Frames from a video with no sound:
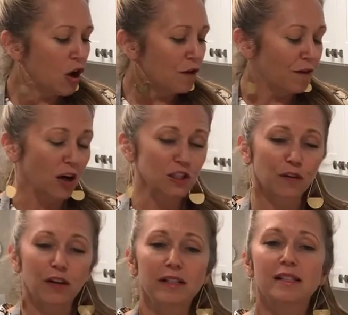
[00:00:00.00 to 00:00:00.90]

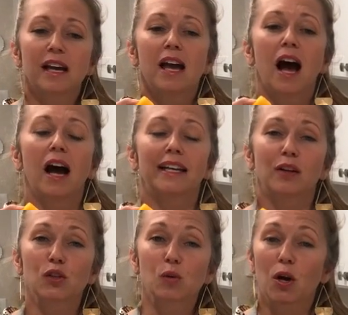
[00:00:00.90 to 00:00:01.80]
Phosphorus,
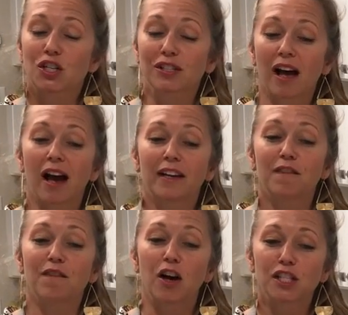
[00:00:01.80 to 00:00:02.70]
yellow squash is high in
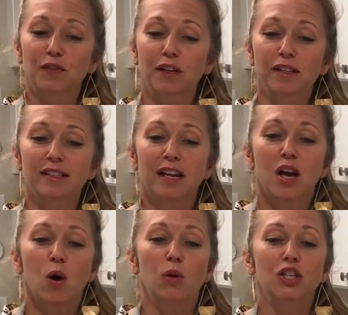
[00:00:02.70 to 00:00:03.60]
phosphorus,
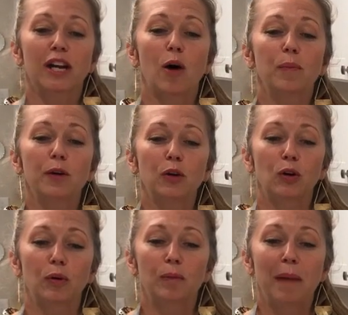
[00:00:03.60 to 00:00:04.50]
which can help
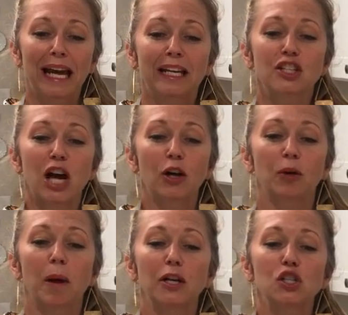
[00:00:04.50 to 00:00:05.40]
you manage how your
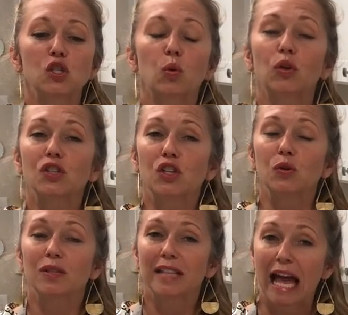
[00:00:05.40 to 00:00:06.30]
body stores and
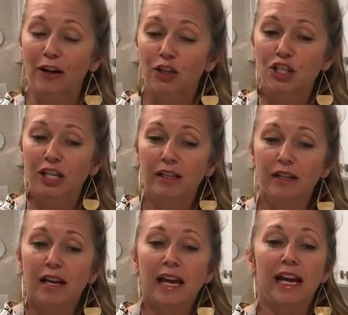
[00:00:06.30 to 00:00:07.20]
uses energy.
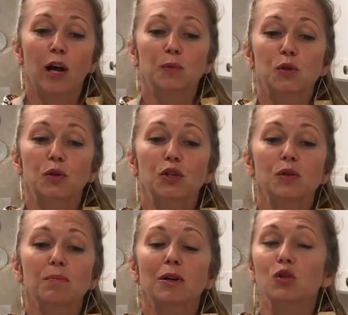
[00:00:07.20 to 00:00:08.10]
It helps to
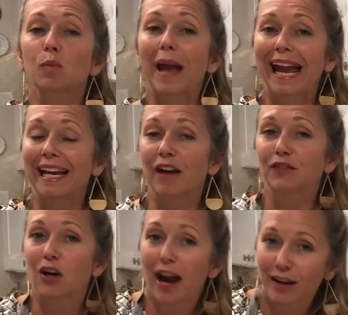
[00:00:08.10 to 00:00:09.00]
reduce muscle pain
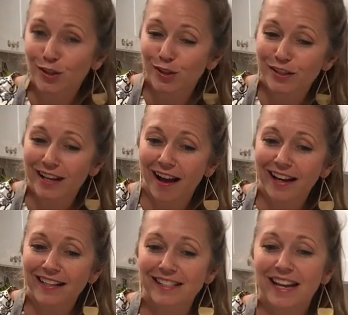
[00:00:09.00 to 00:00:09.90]
after
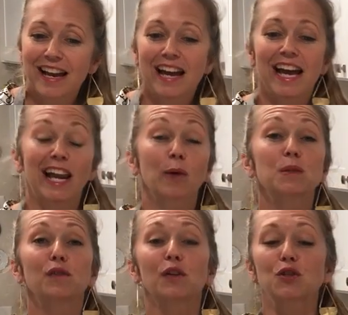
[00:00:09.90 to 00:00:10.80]
exercise. It
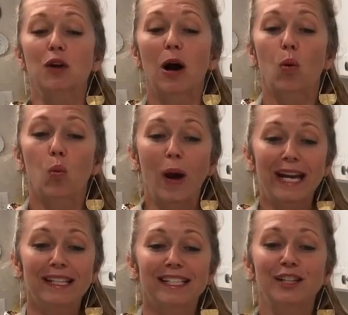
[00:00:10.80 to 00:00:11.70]
helps filter out
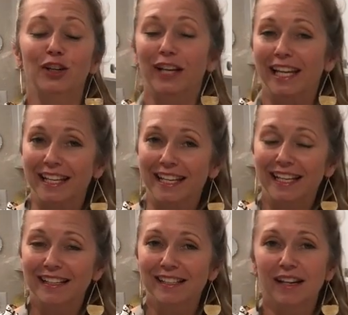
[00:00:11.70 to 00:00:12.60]
waste in your
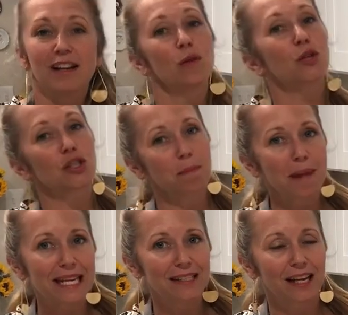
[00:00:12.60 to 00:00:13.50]
kidneys, which is
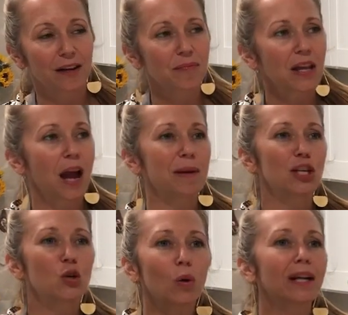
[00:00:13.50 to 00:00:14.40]
amazing. I
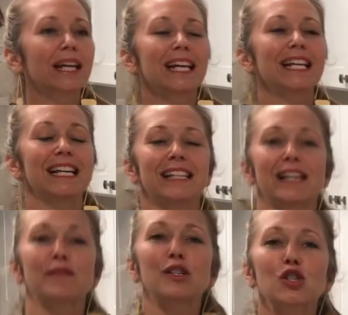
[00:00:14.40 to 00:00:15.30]
mean, your kidneys
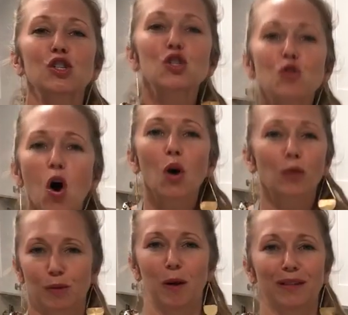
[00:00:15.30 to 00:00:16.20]
have such a strong
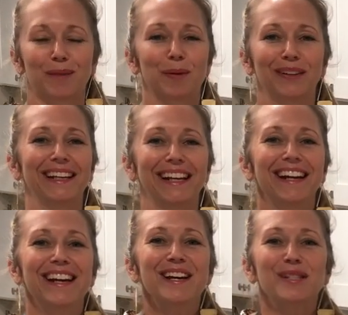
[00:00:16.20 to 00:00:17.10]
responsibility.
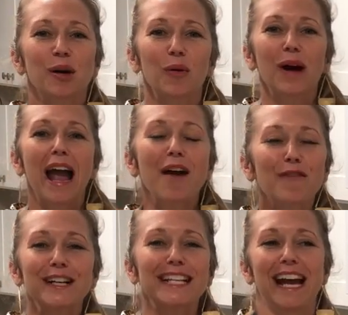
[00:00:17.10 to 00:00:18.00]
So
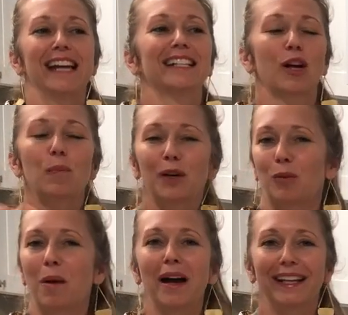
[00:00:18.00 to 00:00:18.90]
every day it's helping your
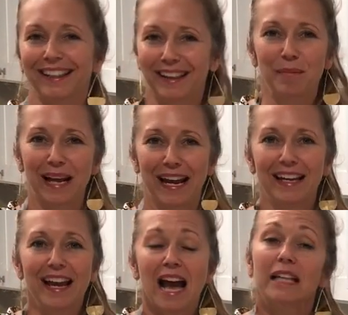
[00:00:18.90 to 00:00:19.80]
body eliminate.
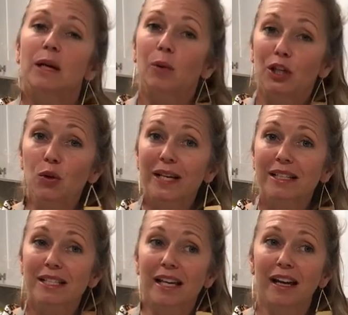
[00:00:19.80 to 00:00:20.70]
And then when you get
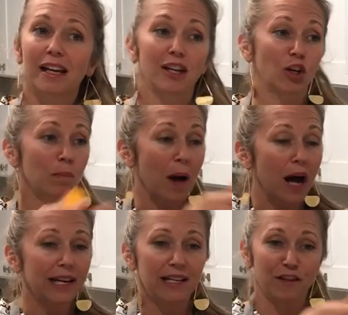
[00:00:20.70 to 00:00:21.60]
sick and your
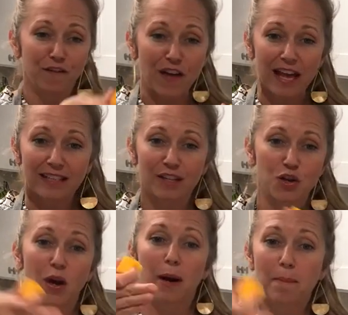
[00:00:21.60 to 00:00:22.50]
body defends and
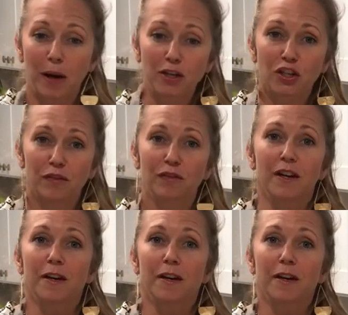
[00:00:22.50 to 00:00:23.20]
you got a bunch of